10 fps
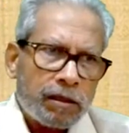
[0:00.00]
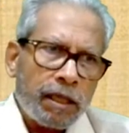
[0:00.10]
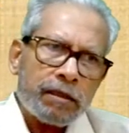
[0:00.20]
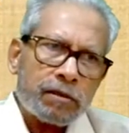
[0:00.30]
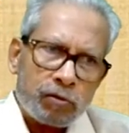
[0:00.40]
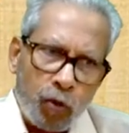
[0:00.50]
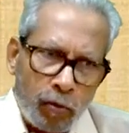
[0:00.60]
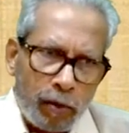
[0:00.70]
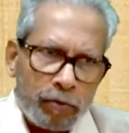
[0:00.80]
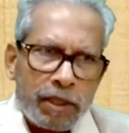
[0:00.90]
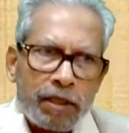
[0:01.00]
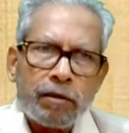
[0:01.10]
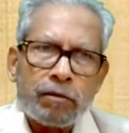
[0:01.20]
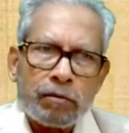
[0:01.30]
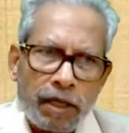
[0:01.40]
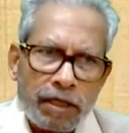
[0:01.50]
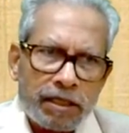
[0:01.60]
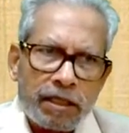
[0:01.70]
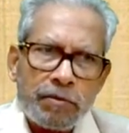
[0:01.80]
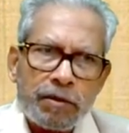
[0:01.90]
Then scope of the
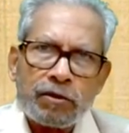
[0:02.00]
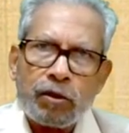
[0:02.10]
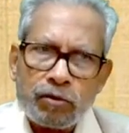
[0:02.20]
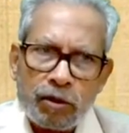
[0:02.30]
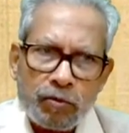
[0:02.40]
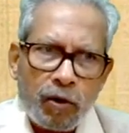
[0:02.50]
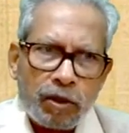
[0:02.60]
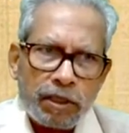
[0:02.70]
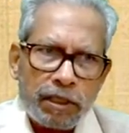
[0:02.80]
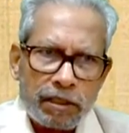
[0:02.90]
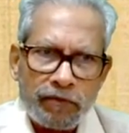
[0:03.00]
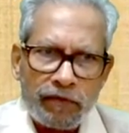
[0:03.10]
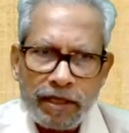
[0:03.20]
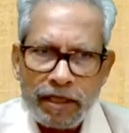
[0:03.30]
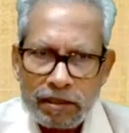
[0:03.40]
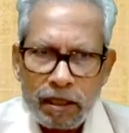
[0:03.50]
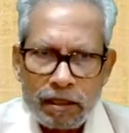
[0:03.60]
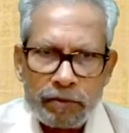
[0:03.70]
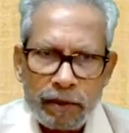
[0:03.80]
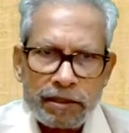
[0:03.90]
HRM is also important, that the various
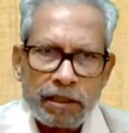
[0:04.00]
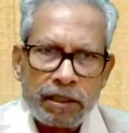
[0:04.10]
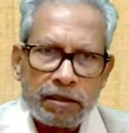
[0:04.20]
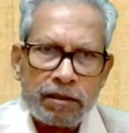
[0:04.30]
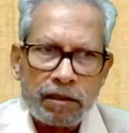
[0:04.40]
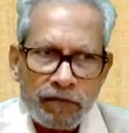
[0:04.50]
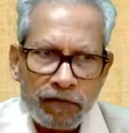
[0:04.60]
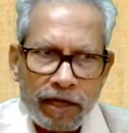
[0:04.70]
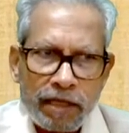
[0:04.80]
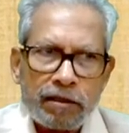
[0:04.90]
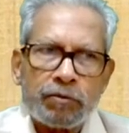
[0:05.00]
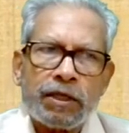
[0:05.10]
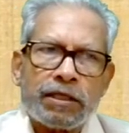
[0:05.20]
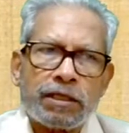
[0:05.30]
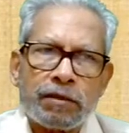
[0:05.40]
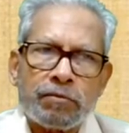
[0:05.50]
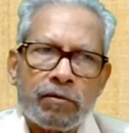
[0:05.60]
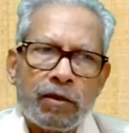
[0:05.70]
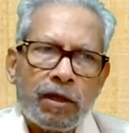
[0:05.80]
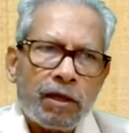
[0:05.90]
aspects of the significance of the HRM
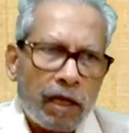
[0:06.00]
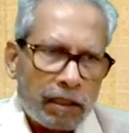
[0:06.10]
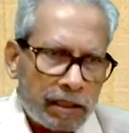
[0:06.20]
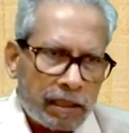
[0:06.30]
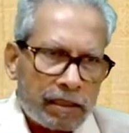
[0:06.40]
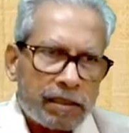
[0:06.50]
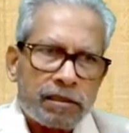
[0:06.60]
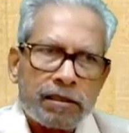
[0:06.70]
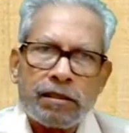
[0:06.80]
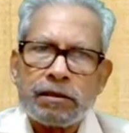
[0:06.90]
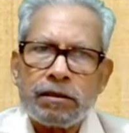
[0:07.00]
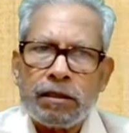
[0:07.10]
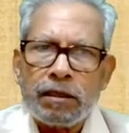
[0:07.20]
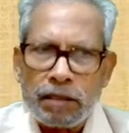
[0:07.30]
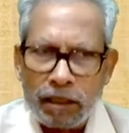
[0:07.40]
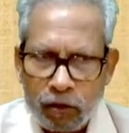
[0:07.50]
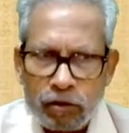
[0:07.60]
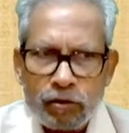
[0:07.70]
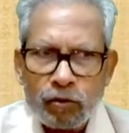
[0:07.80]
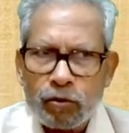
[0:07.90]
and the characteristics that
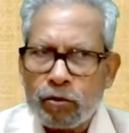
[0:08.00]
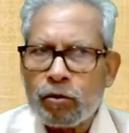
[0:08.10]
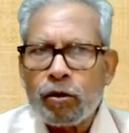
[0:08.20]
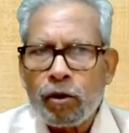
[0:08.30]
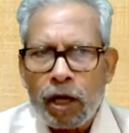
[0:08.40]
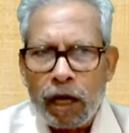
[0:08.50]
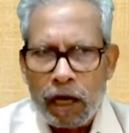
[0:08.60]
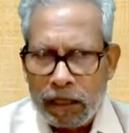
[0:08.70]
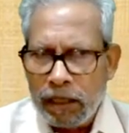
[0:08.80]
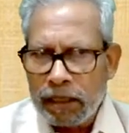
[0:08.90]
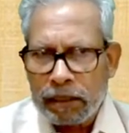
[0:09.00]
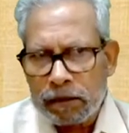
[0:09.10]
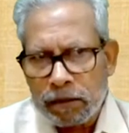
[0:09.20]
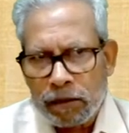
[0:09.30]
also earlier